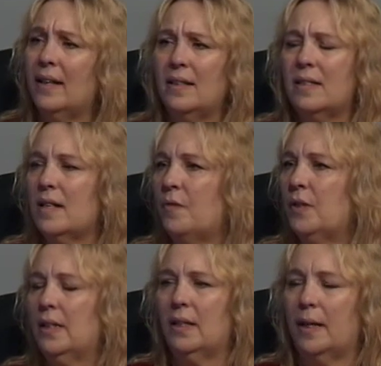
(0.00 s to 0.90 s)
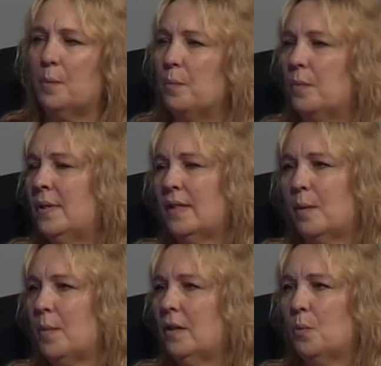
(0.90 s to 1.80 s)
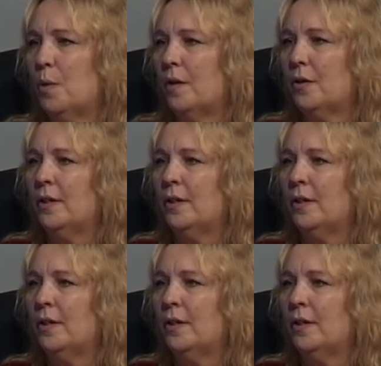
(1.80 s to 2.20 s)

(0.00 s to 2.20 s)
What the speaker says: he's definitely like he's like my little brother.